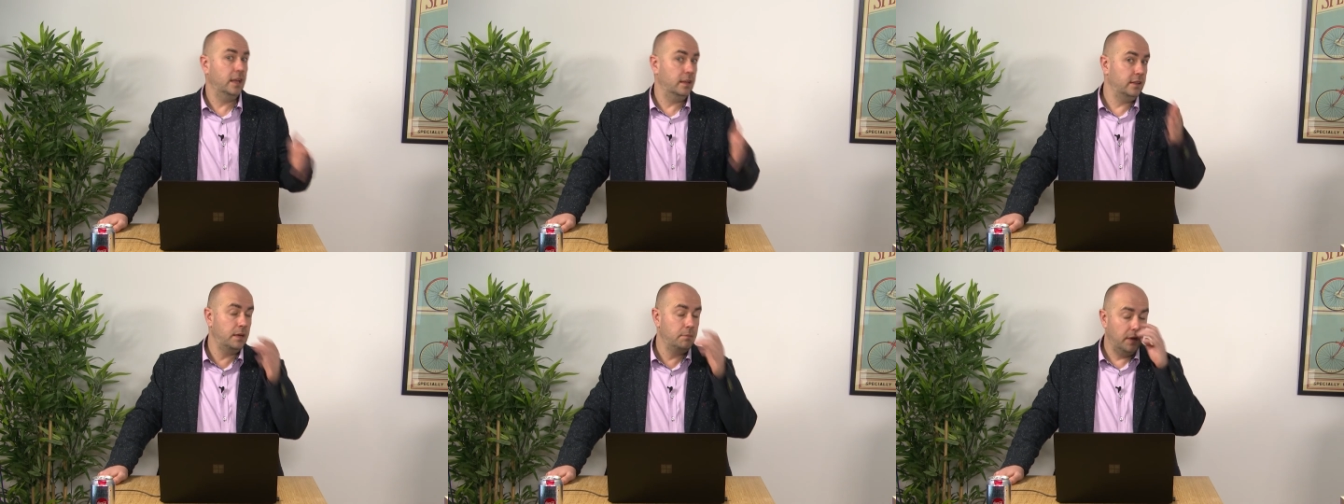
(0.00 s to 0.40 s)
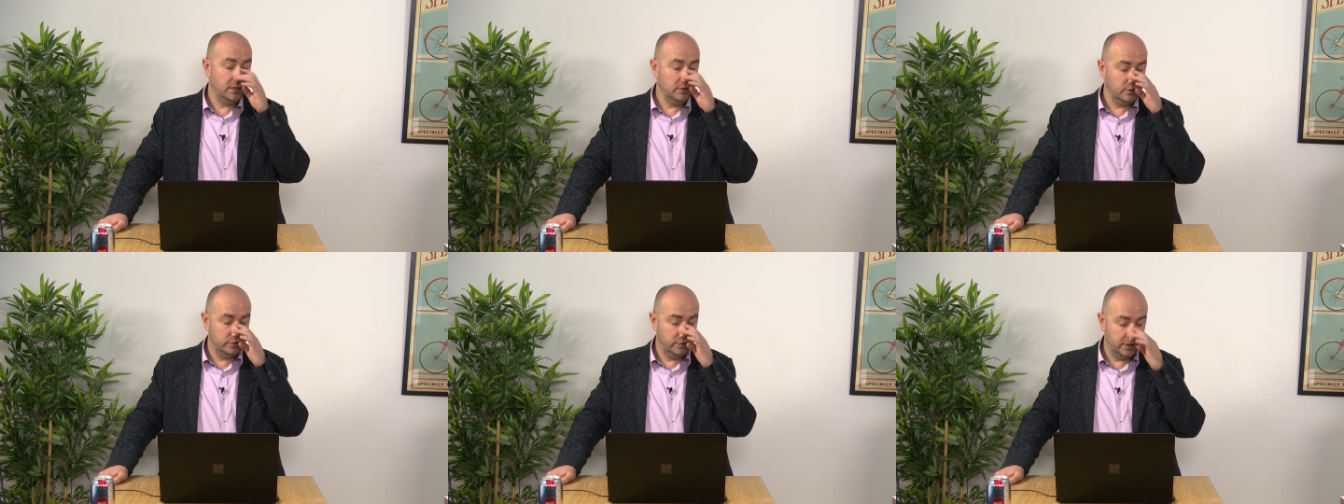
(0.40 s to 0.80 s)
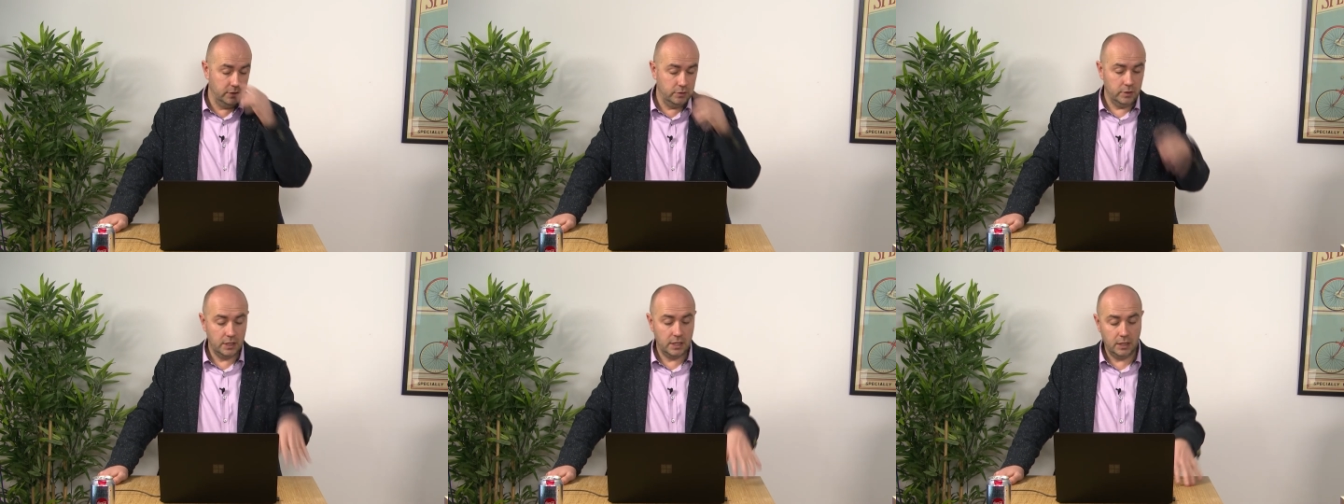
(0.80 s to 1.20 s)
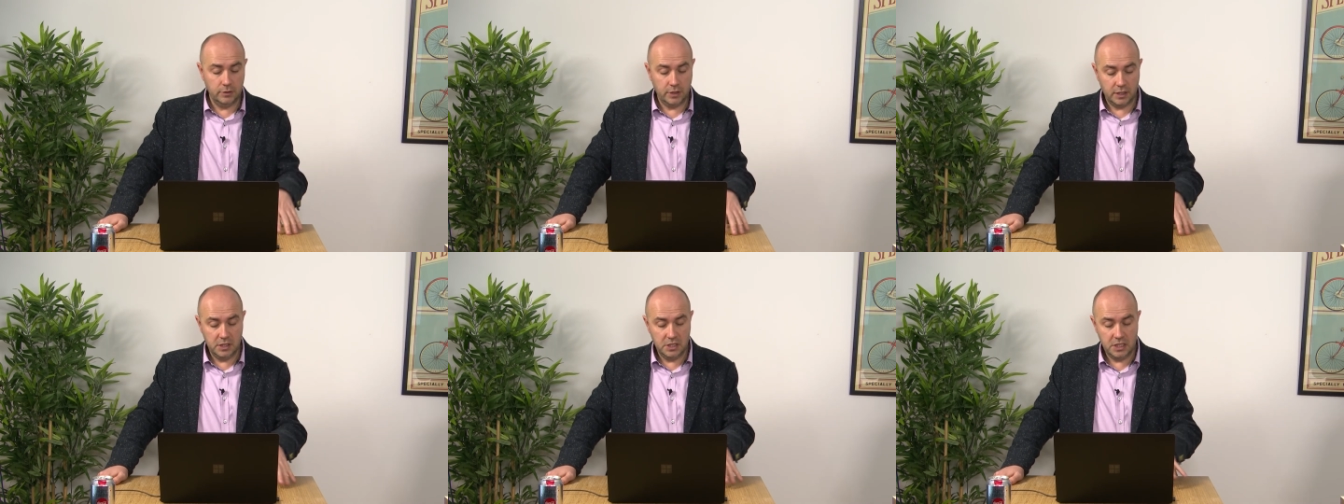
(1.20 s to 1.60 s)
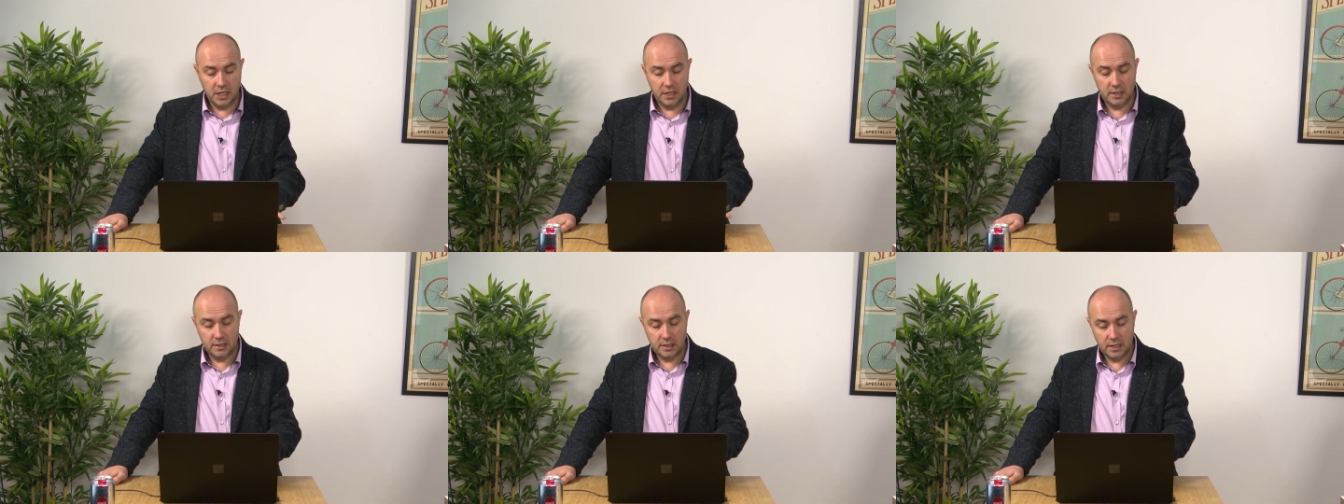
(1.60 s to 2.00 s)
Take Microsoft into account. I can
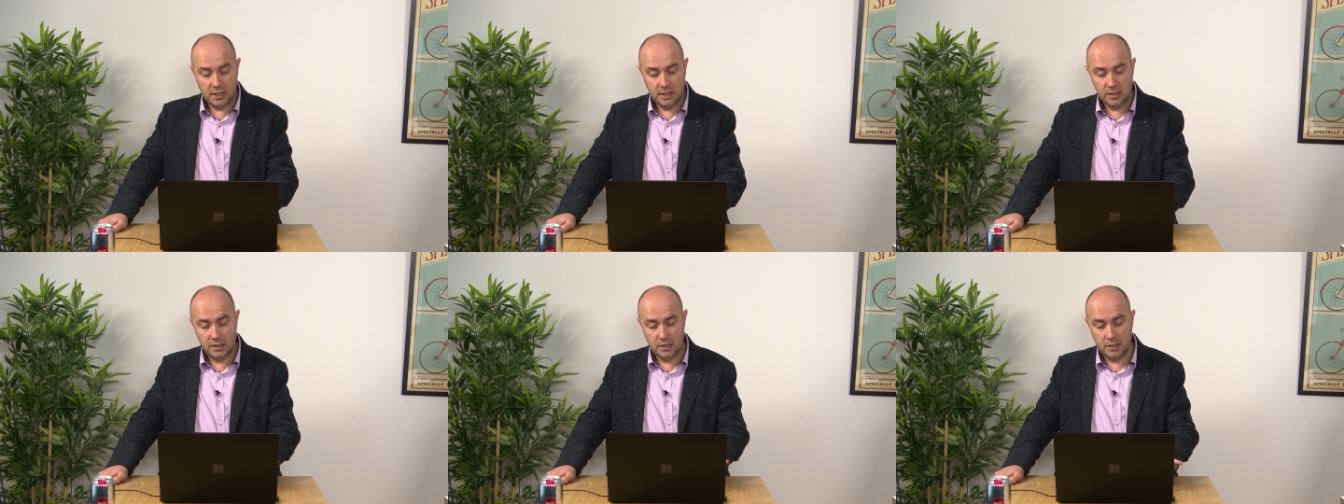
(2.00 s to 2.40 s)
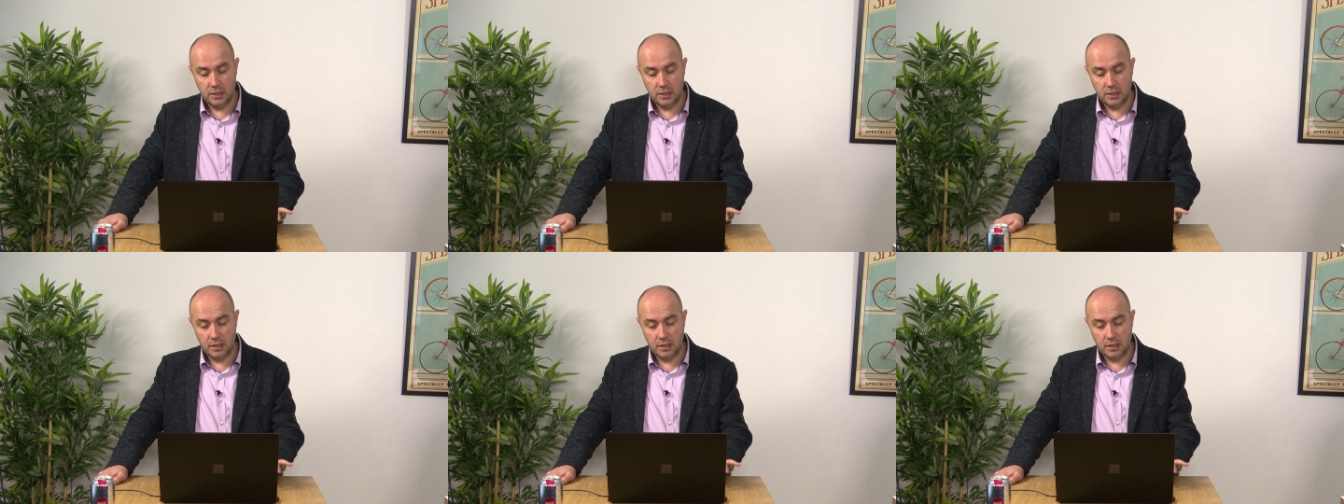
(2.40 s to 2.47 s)
share that, I guess.